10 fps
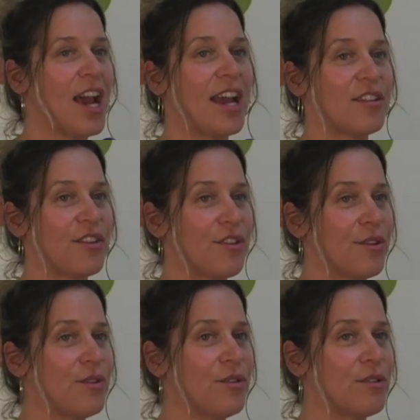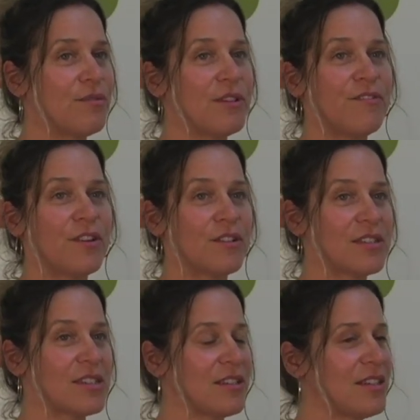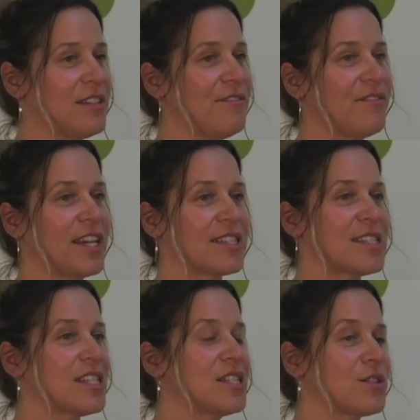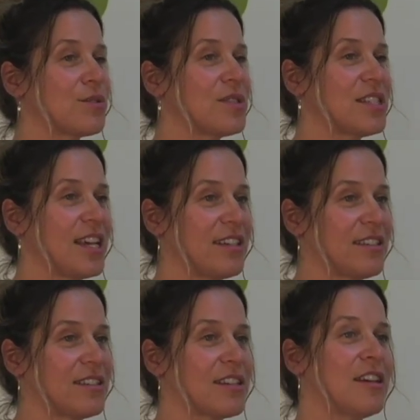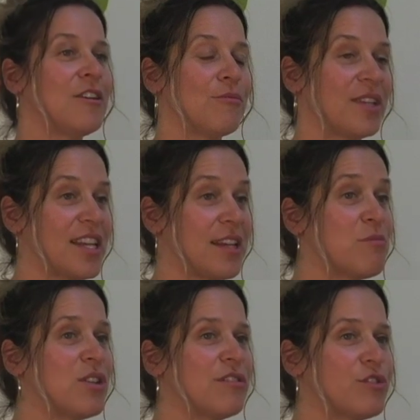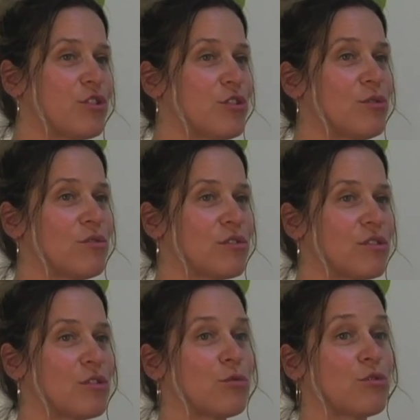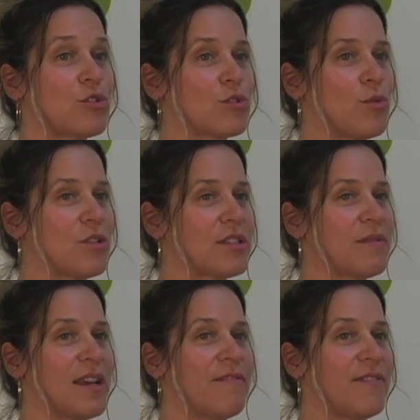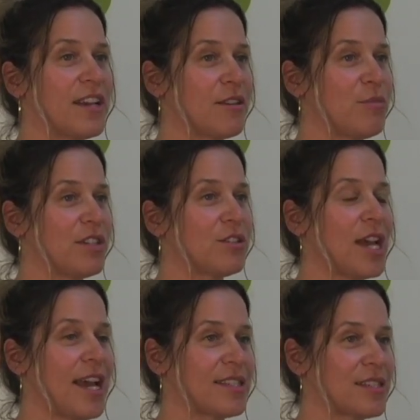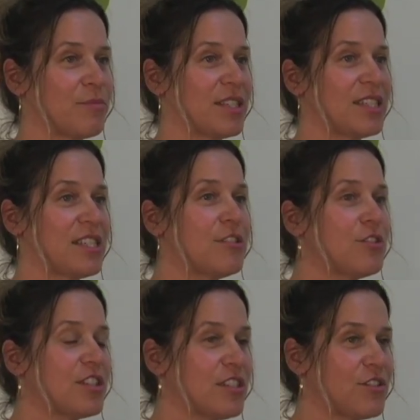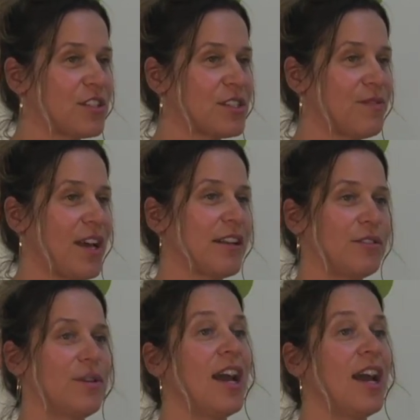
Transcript: And third, we focused on the effects associated with the number of students whose scores were available to estimate each teacher's value